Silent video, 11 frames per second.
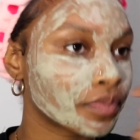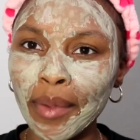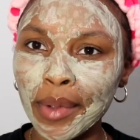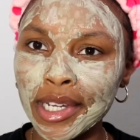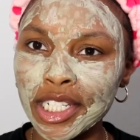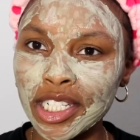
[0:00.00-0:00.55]
I
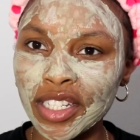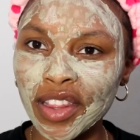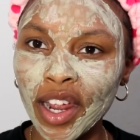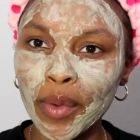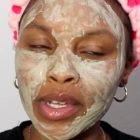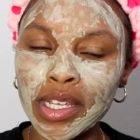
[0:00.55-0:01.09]
wish
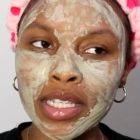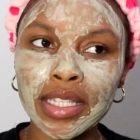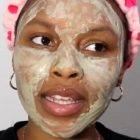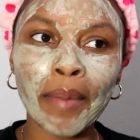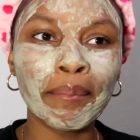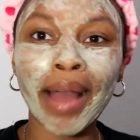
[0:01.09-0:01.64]
there was
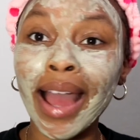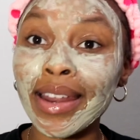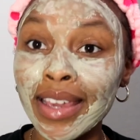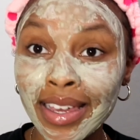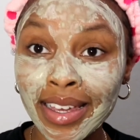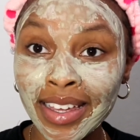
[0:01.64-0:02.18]

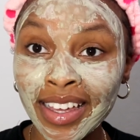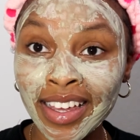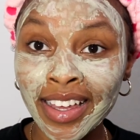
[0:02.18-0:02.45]
somebody